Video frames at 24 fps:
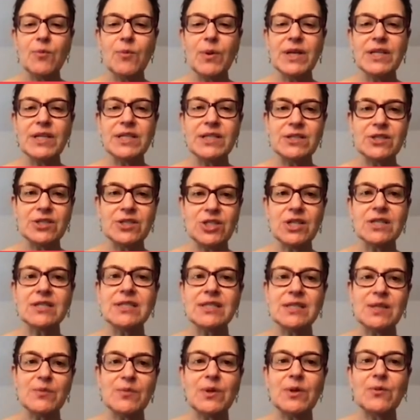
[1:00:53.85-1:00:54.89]
But
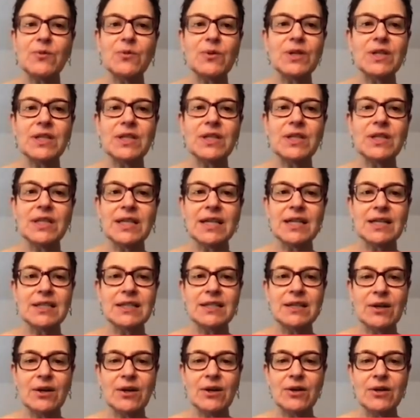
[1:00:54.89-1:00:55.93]
just to be really
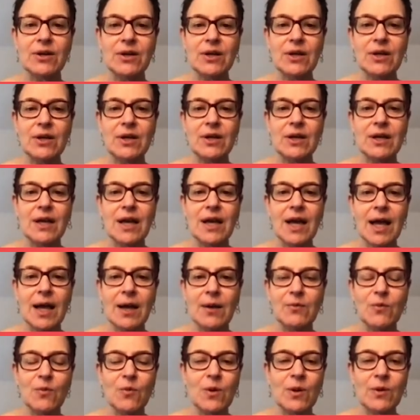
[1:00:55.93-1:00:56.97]
clear,
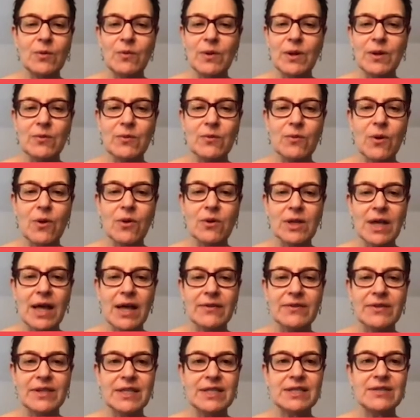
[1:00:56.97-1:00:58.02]
when we roll
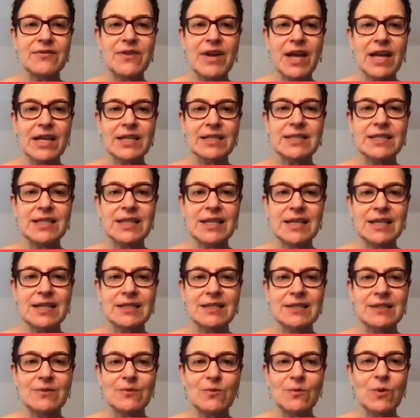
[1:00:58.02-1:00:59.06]
out these
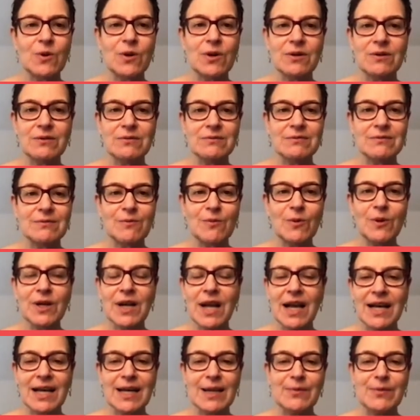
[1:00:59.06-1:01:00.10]
vaccines, we're
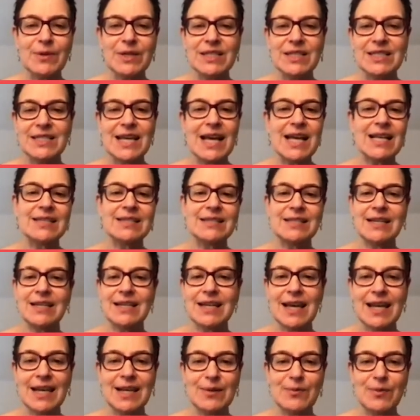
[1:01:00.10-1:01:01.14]
not going to be
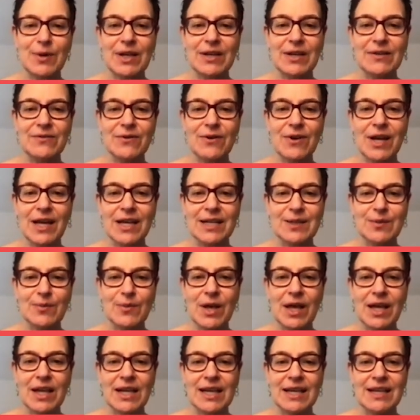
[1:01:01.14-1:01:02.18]
testing anybody for
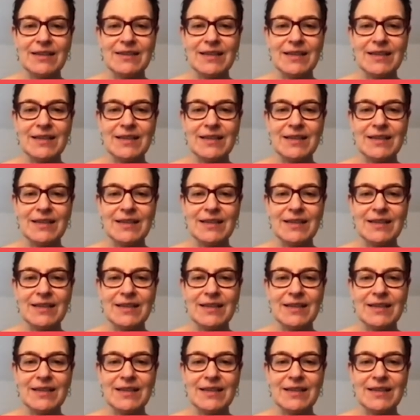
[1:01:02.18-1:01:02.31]
antibody.